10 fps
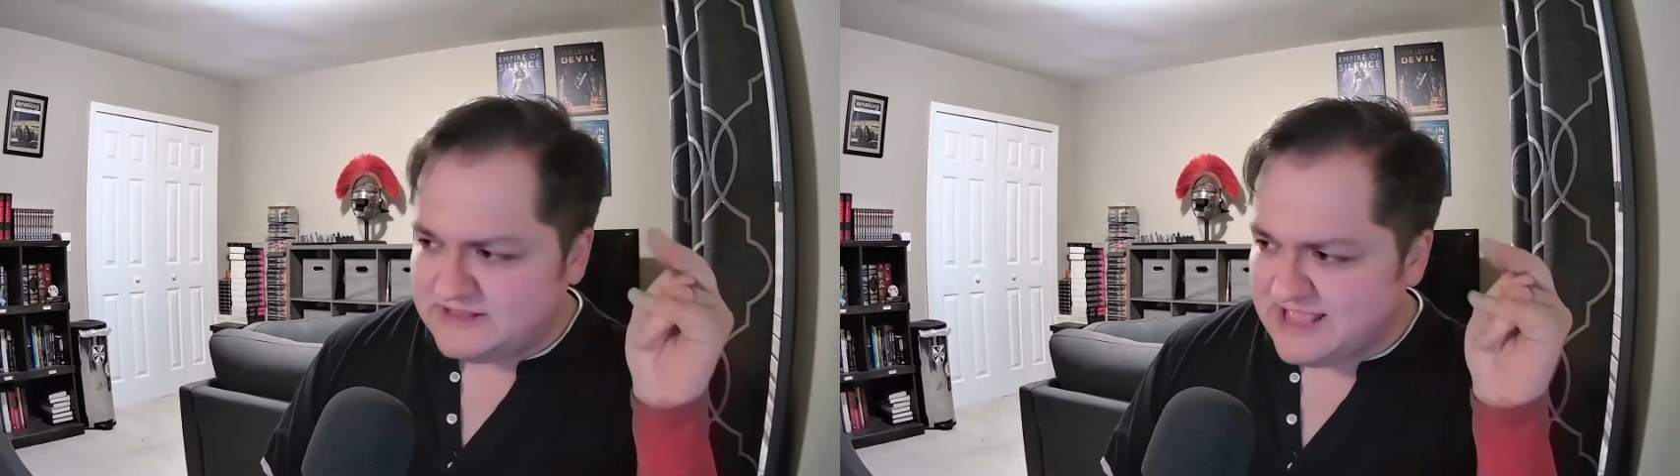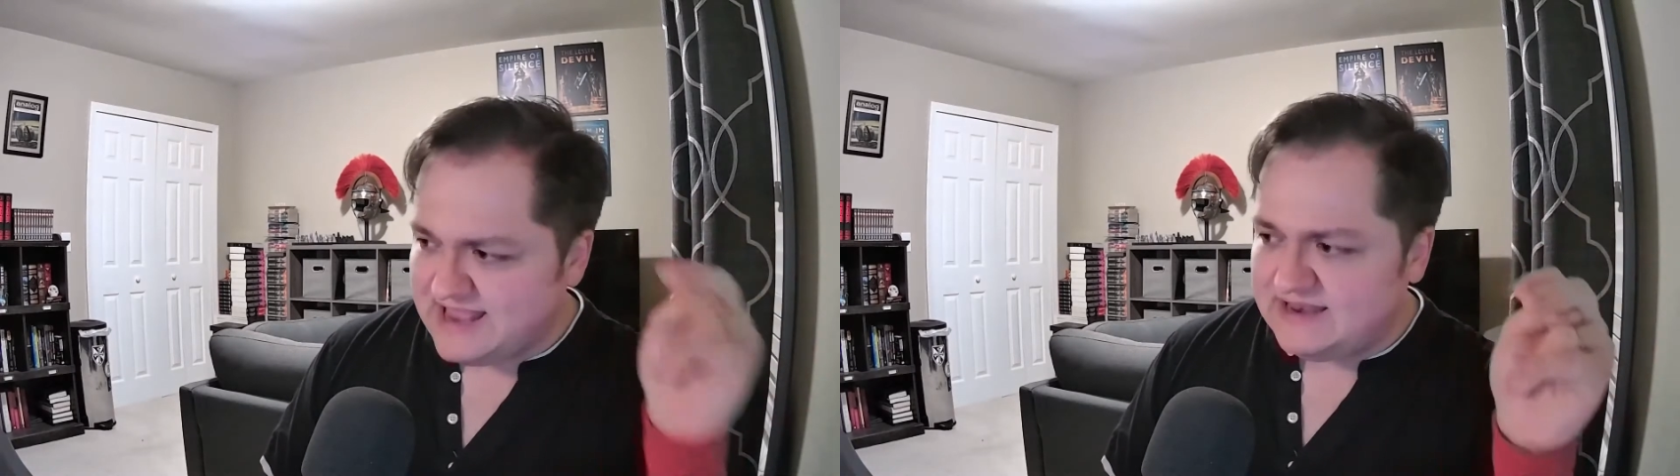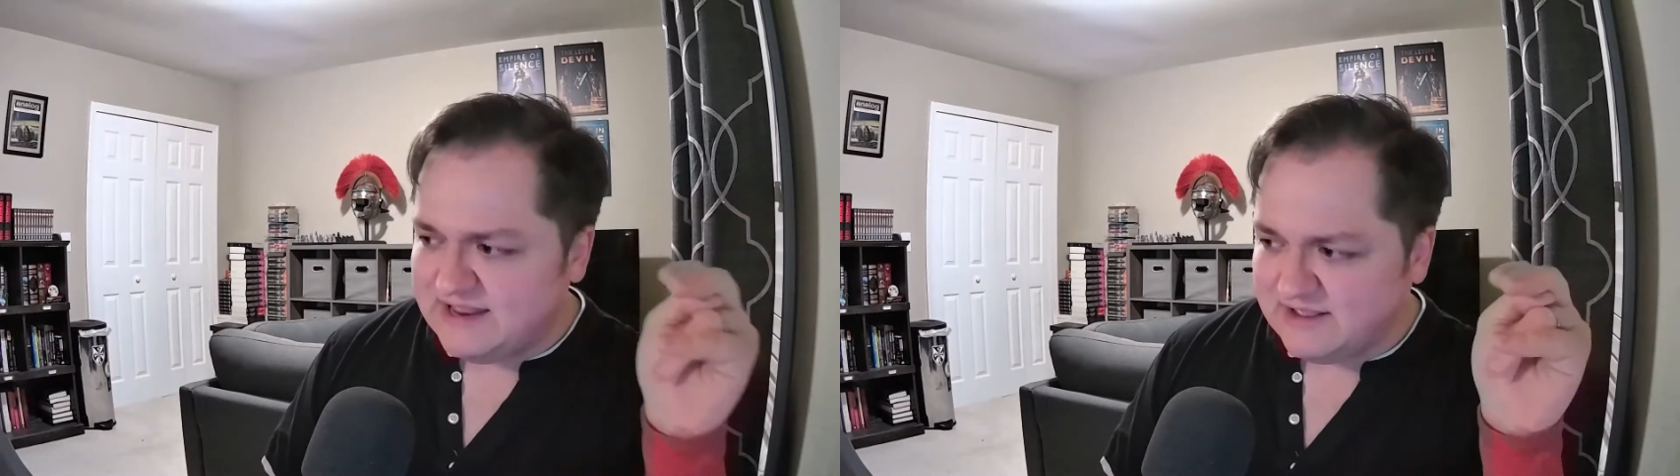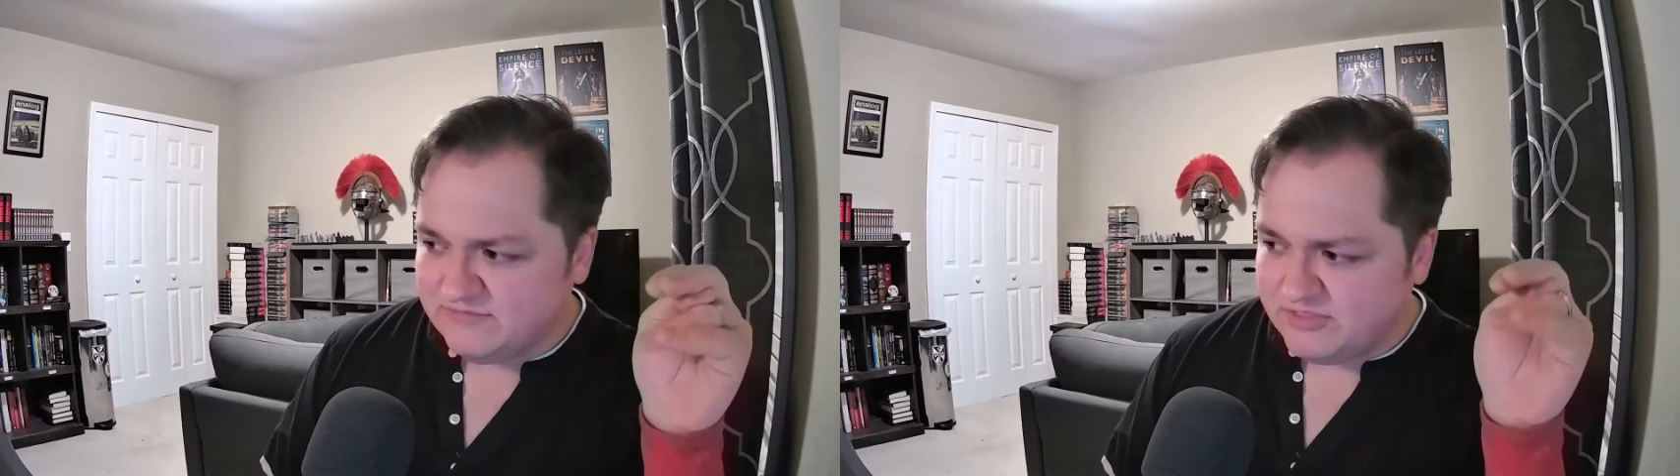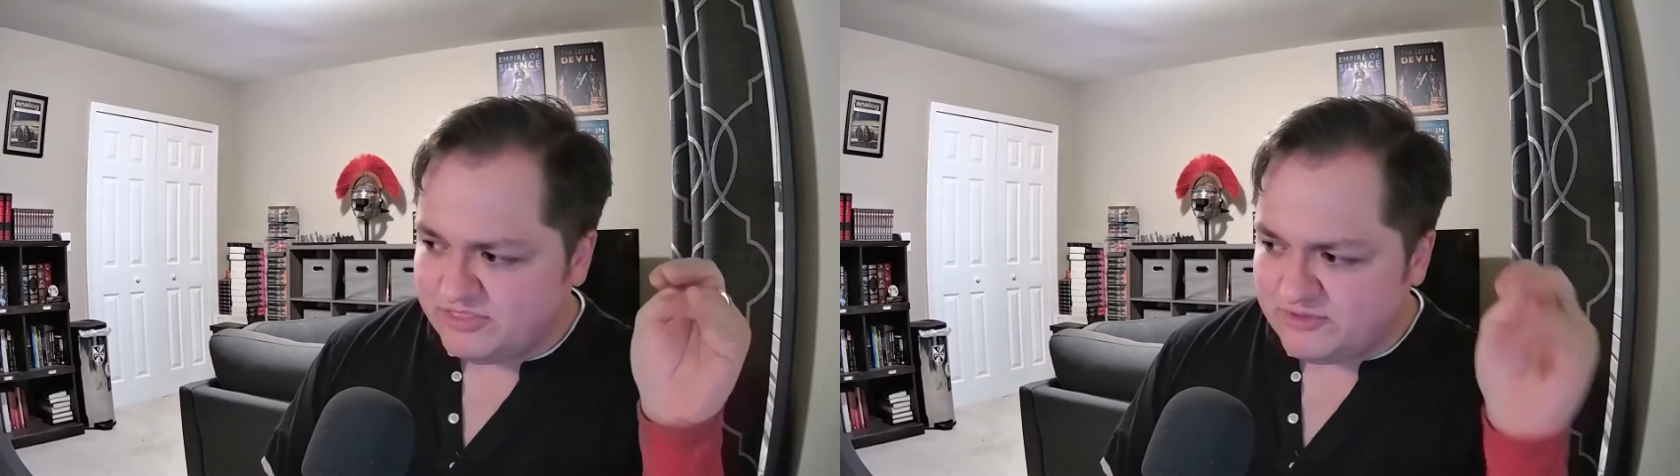but the ending
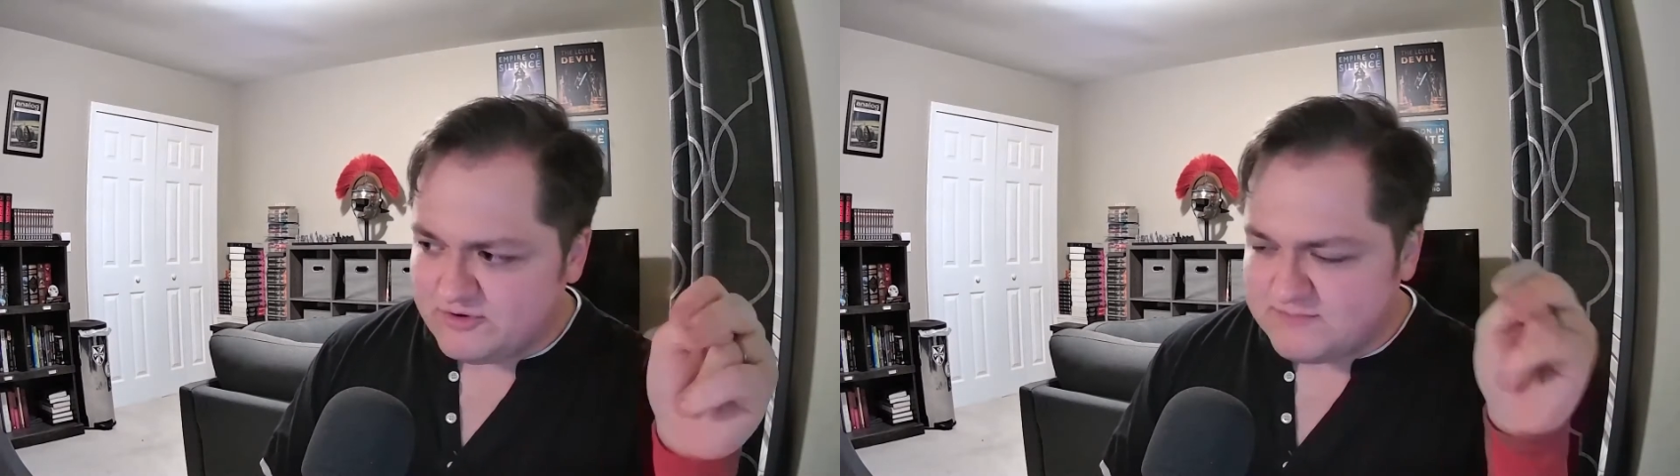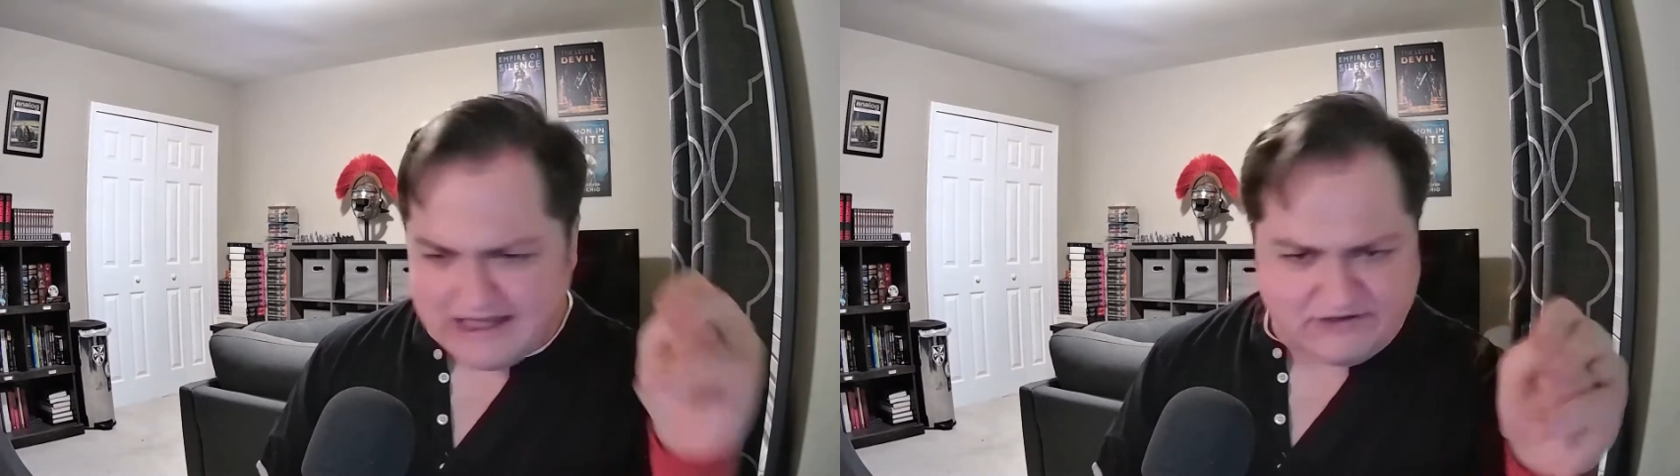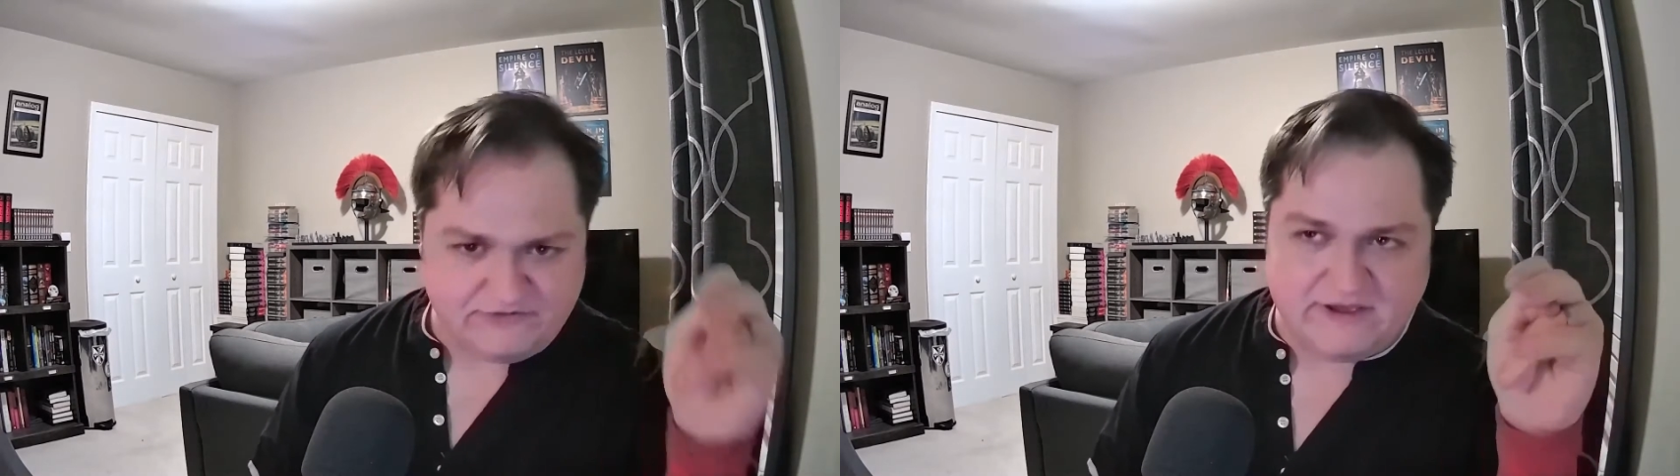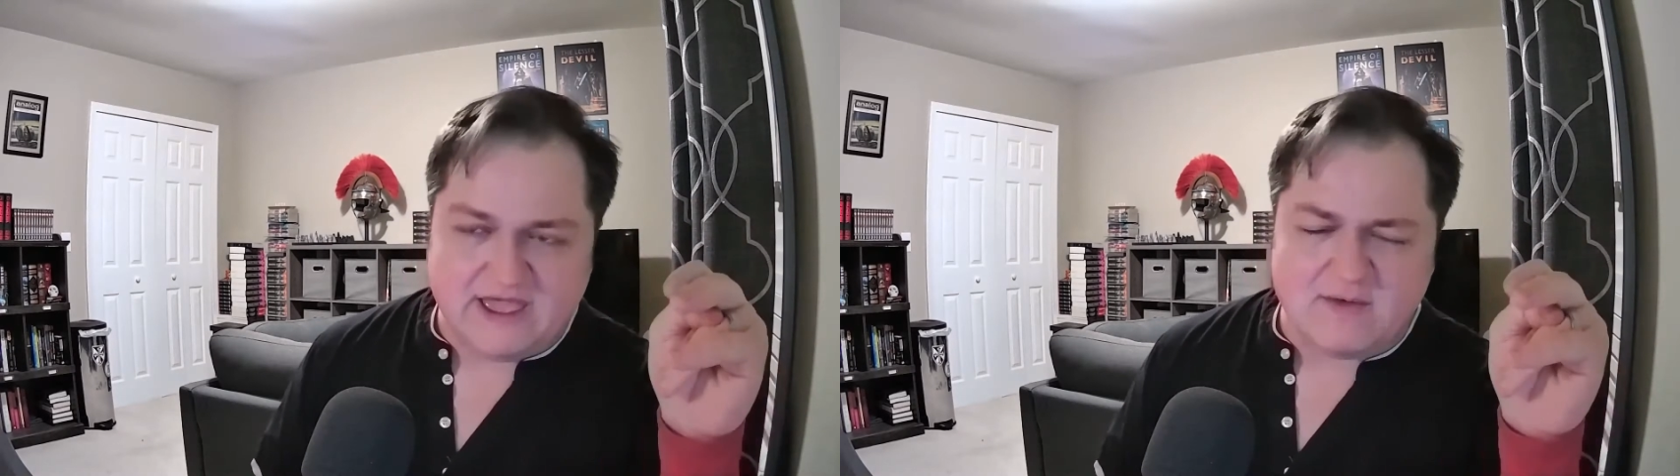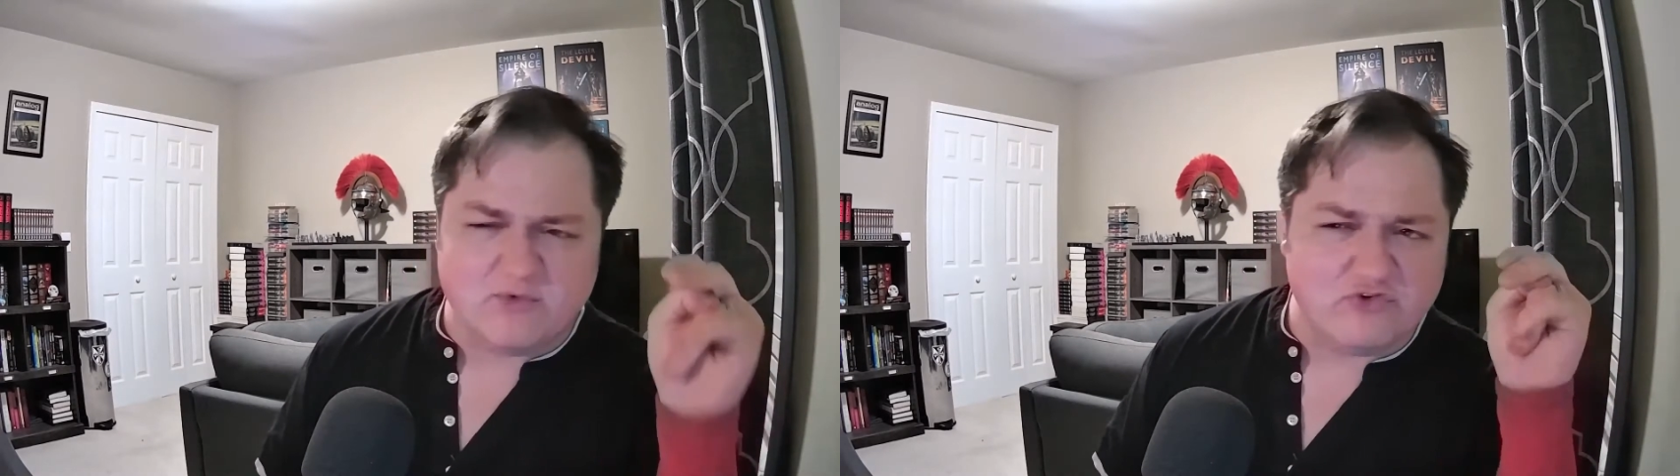of the 3rd Mass
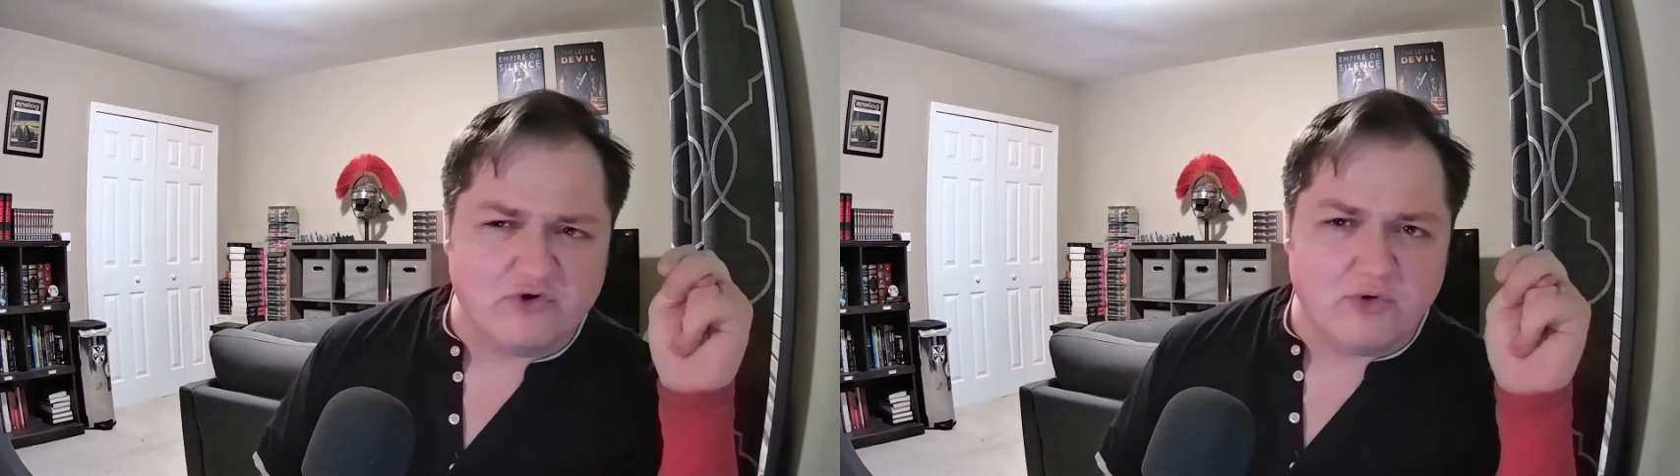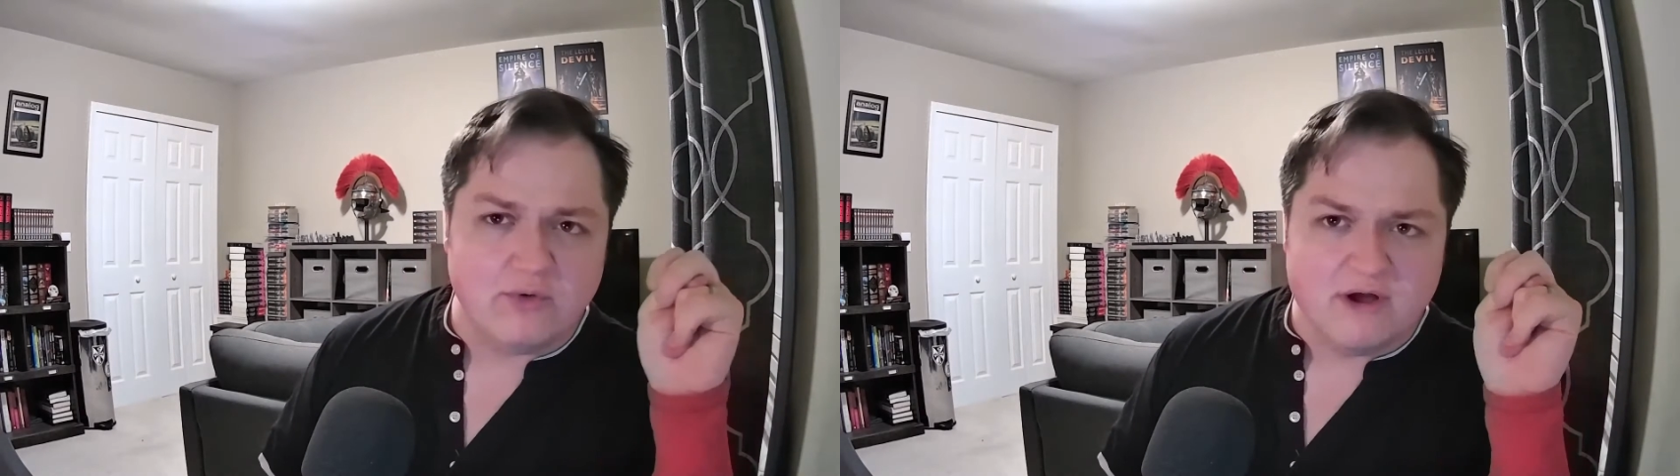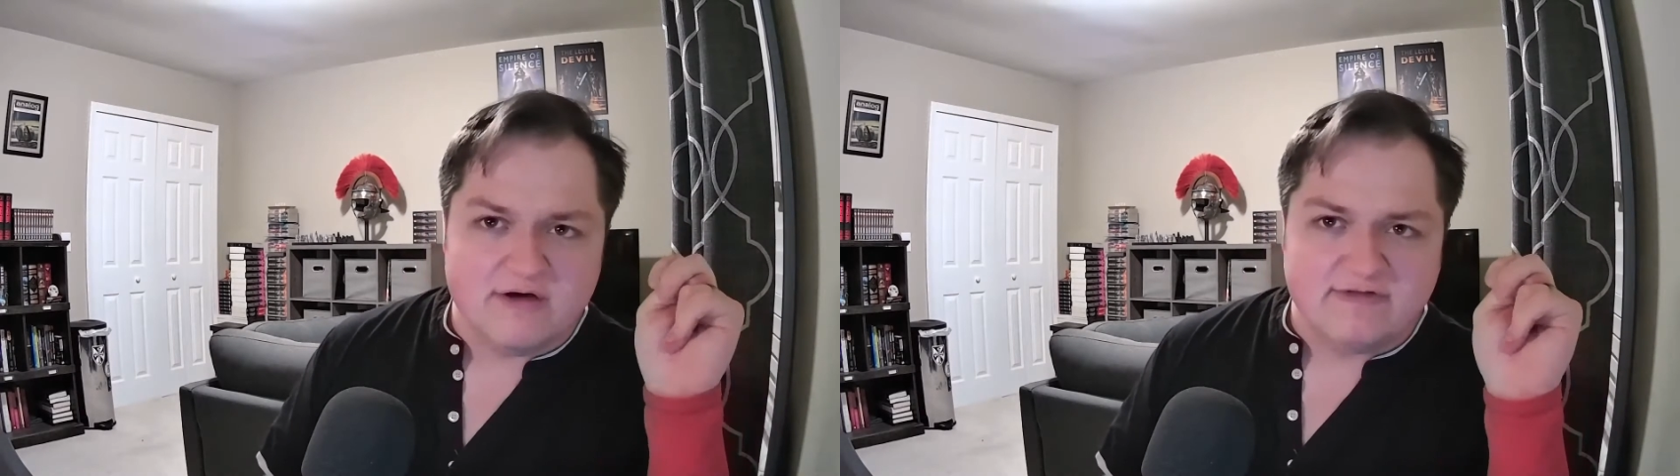Effect game was so